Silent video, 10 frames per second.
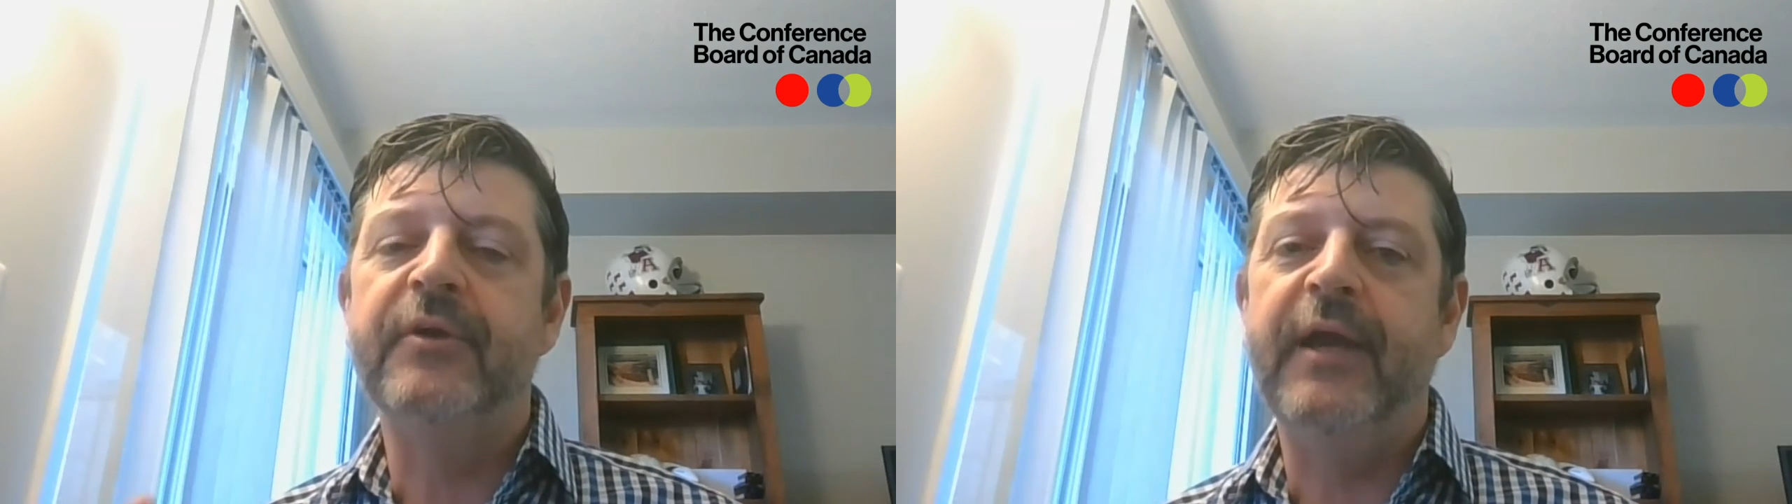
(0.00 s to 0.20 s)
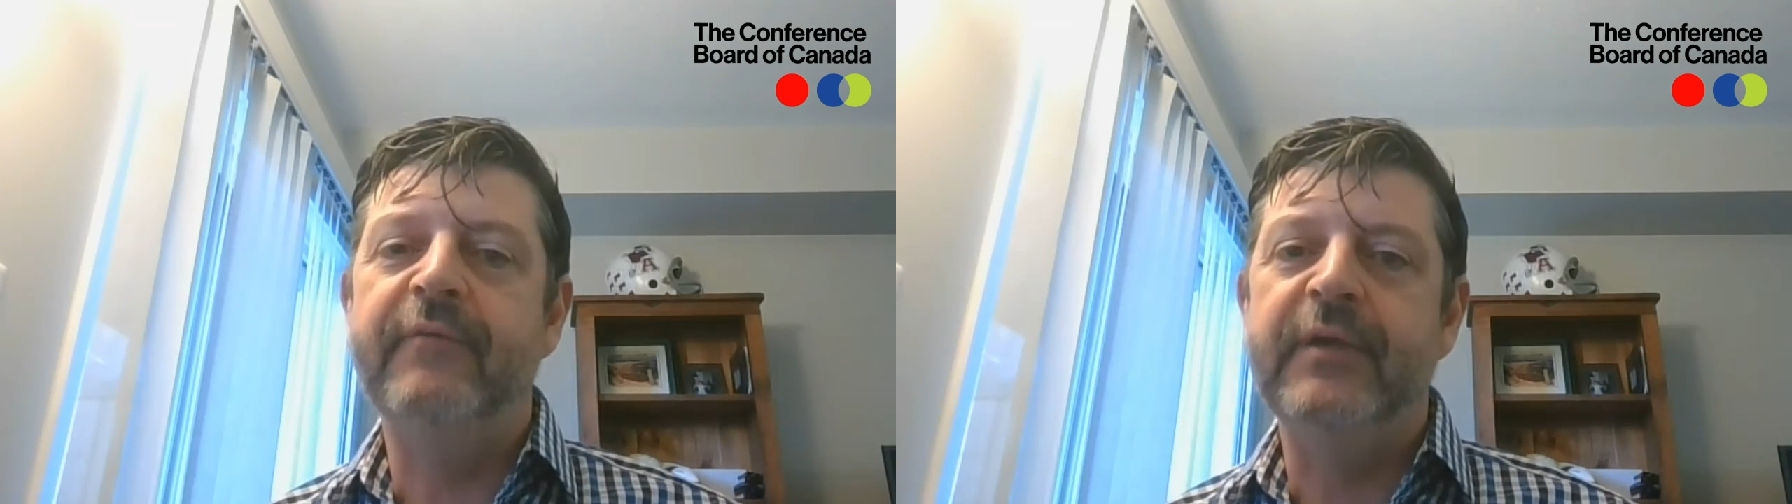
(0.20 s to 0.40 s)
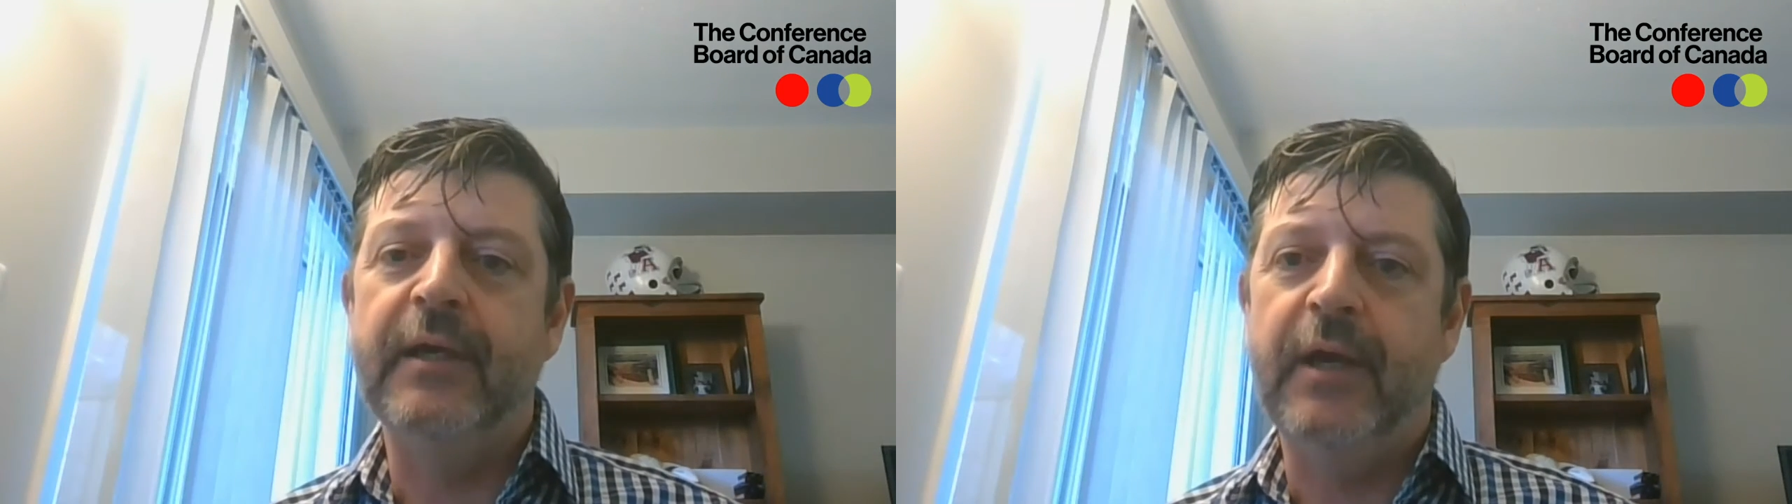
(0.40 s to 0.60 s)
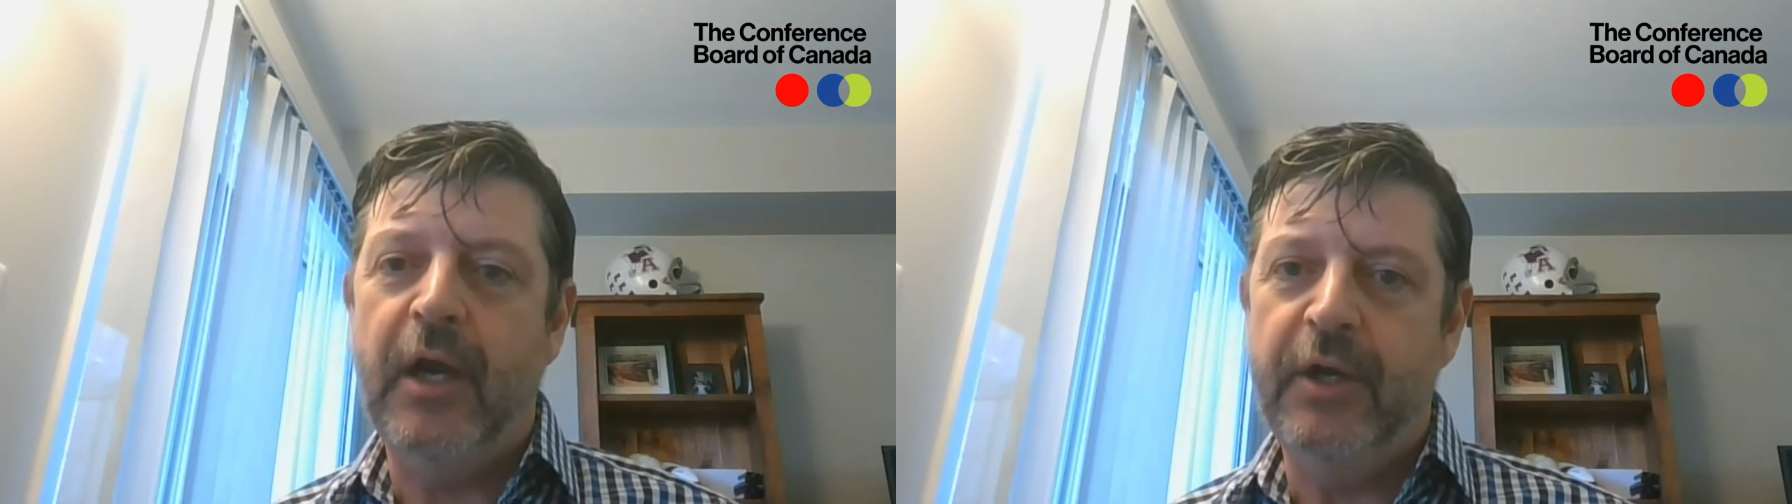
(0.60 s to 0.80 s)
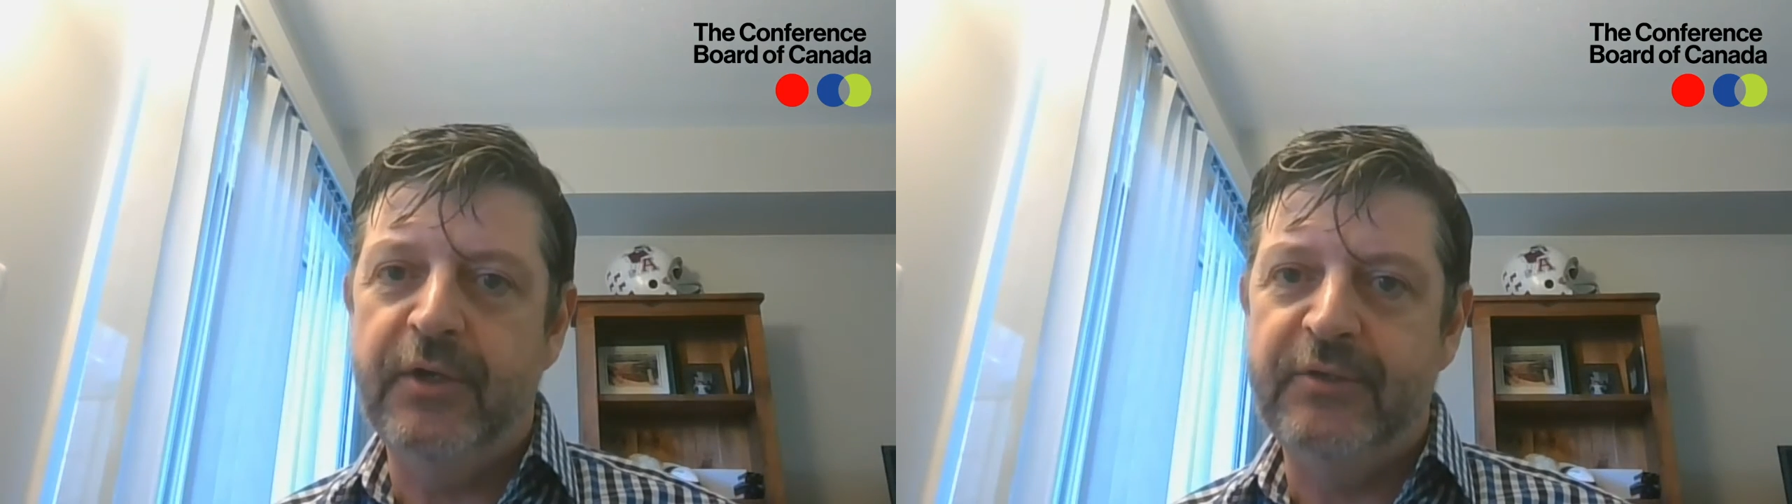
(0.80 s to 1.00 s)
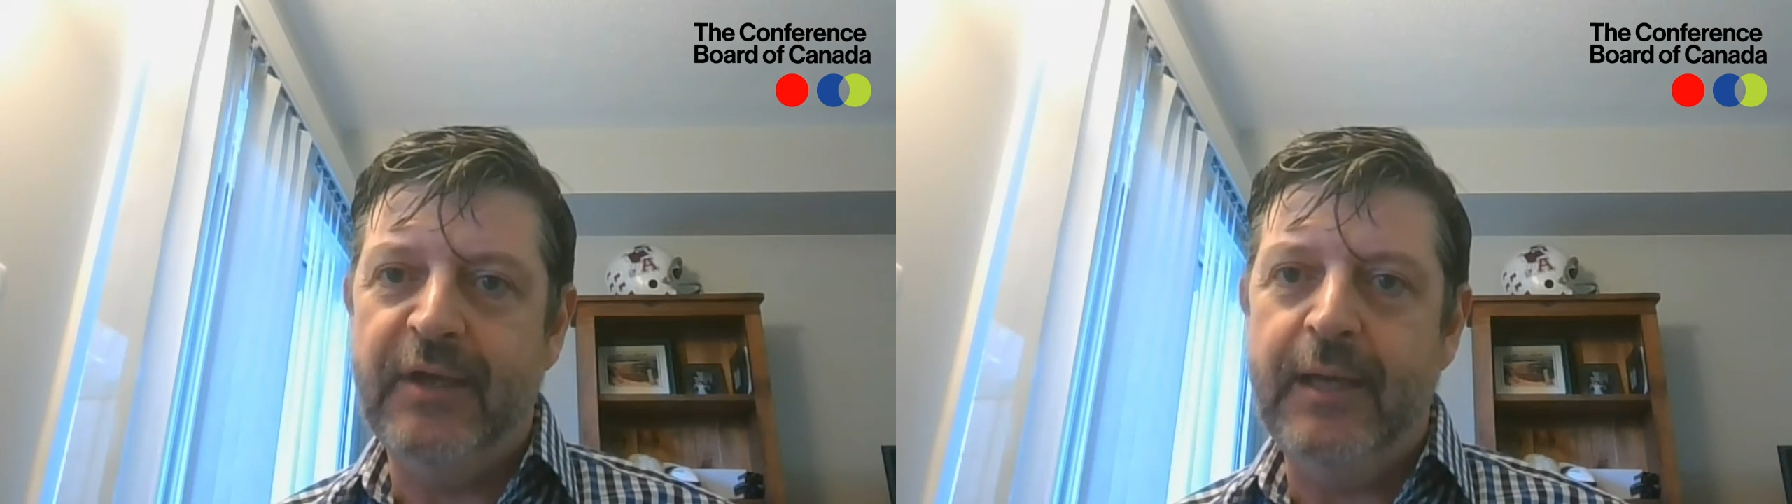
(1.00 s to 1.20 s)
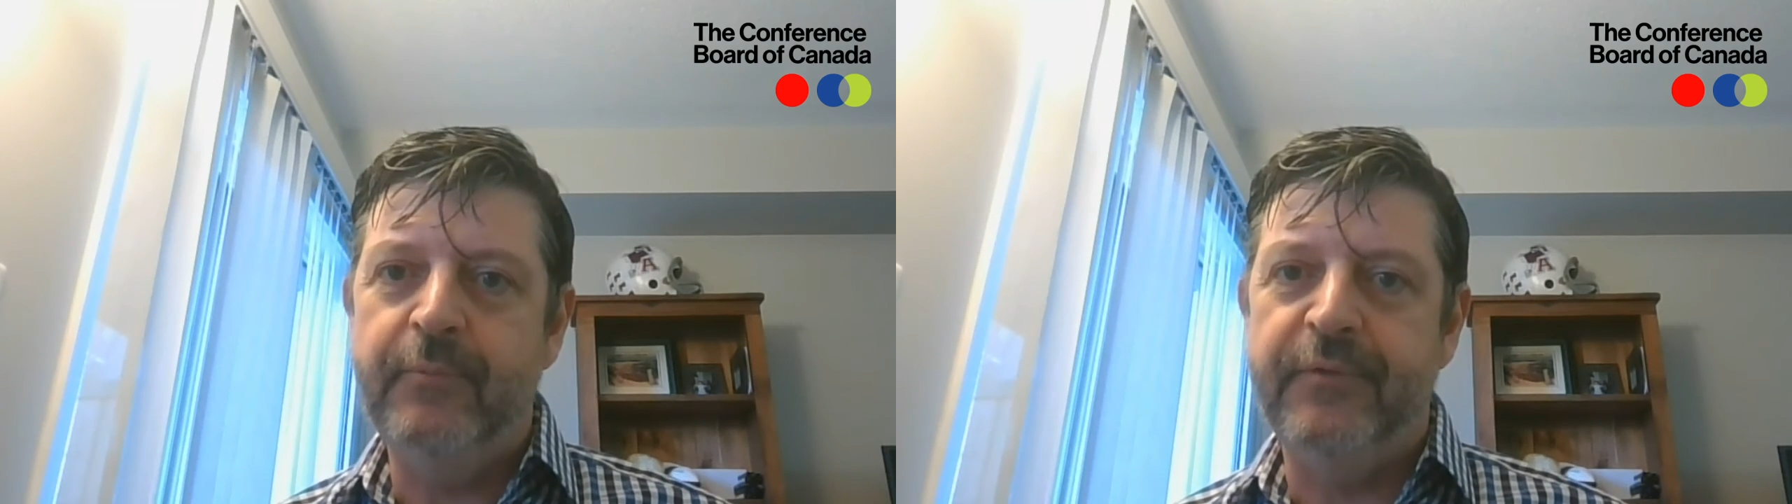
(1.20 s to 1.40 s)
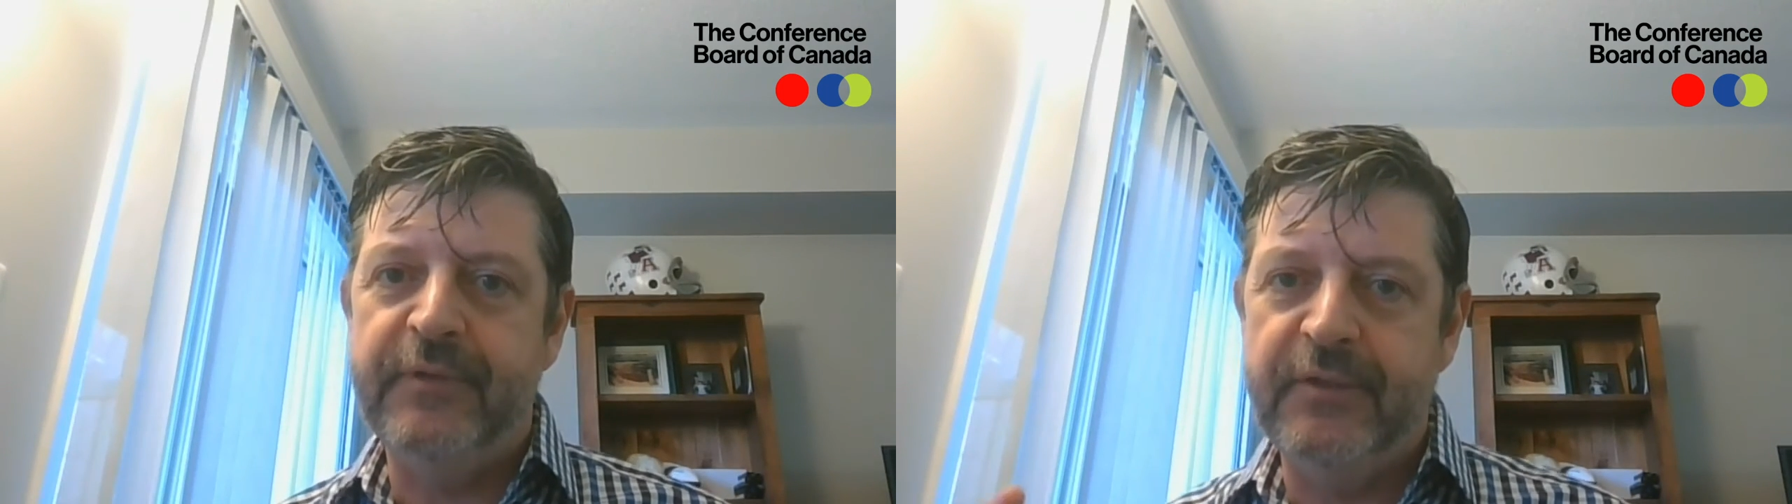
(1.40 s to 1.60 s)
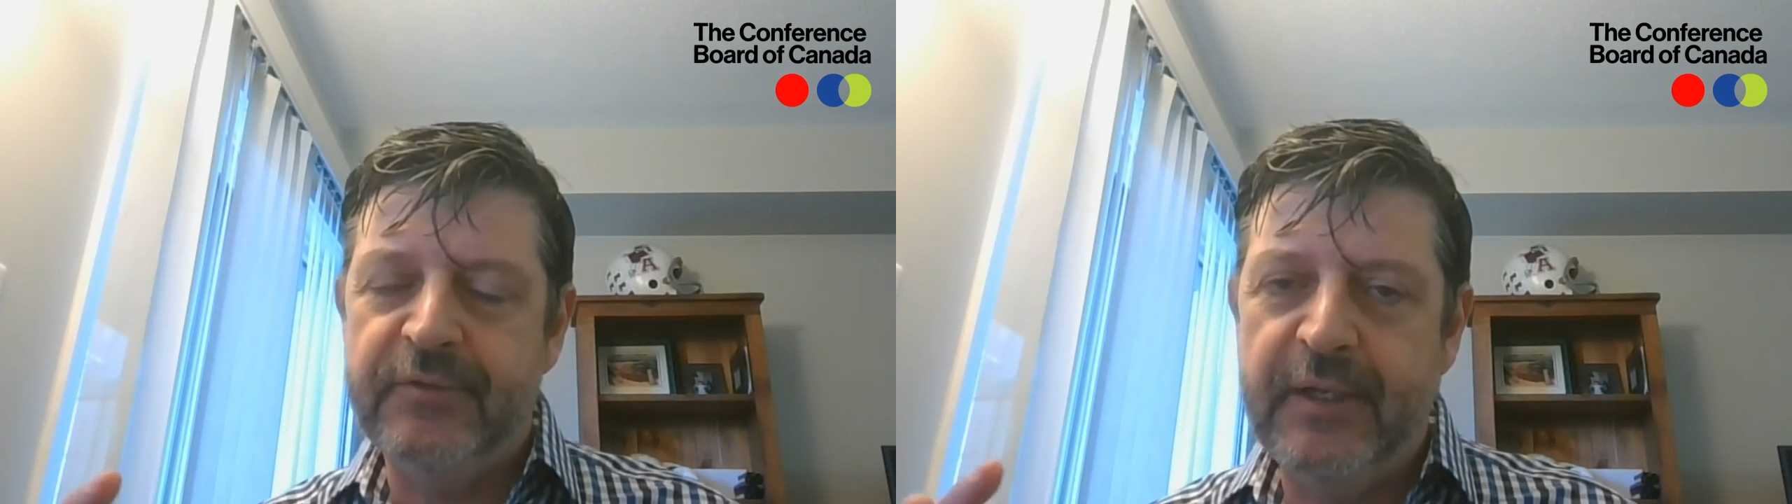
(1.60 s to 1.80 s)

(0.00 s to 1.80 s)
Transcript: are having a harder time with this,